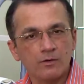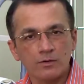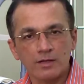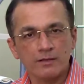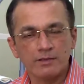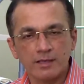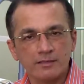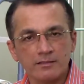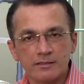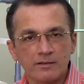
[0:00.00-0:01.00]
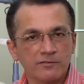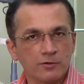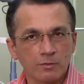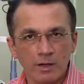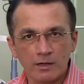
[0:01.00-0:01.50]
only we can see a
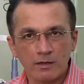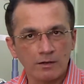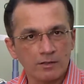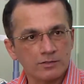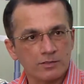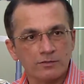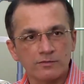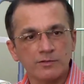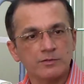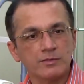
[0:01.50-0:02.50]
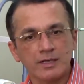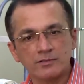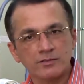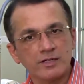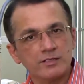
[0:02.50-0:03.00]
few blood clots or few
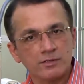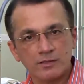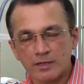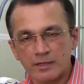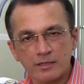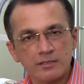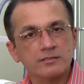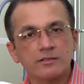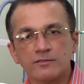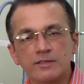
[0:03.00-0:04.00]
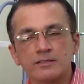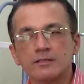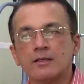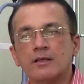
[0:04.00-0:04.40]
exudates on the retinal surface.